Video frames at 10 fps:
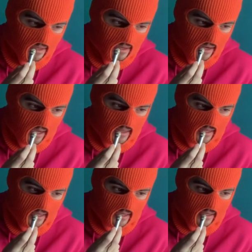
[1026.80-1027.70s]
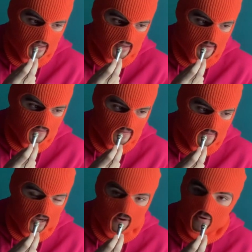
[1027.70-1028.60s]
I
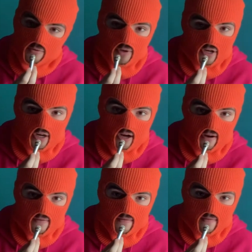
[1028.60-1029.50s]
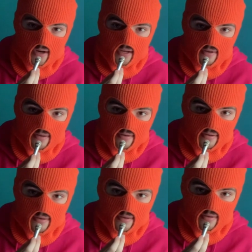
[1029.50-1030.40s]
don't know who cut it off, right?
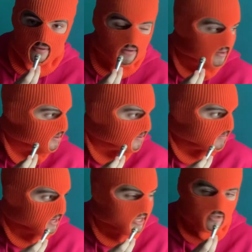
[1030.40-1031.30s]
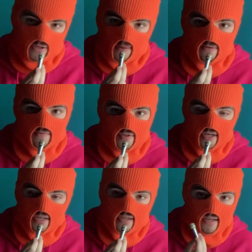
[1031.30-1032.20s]
But in Drops of
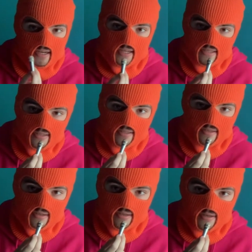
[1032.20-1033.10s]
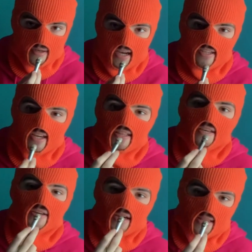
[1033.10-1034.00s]
Sun, it ends.
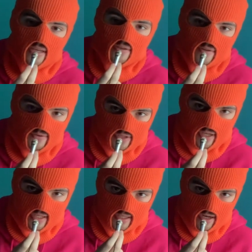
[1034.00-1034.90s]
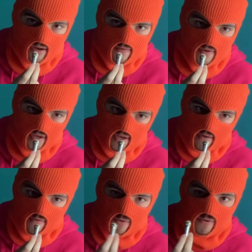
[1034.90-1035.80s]
Actually, I think Lucy cuts it off
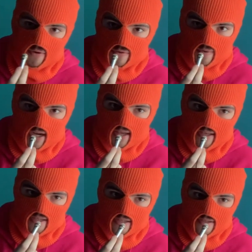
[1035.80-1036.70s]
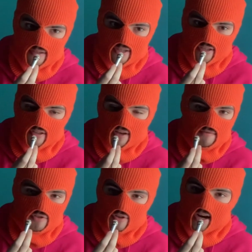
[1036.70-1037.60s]
for who knows why. I think she just
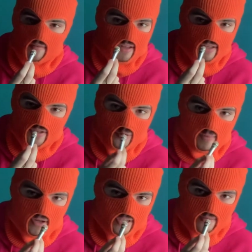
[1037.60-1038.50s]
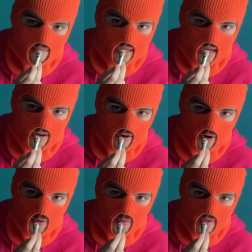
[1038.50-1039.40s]
loves traveling so much and being on her
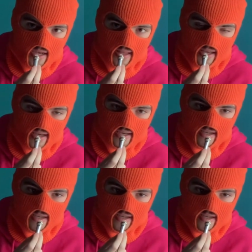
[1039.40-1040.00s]
own that like